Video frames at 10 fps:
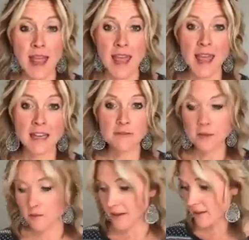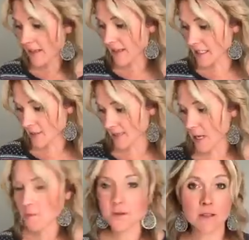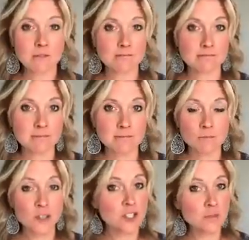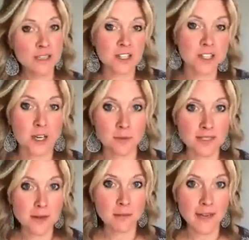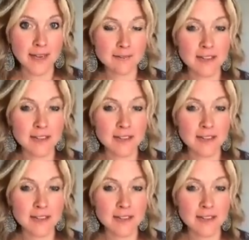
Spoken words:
and if you felt like this was helpful, would you please share it with somebody?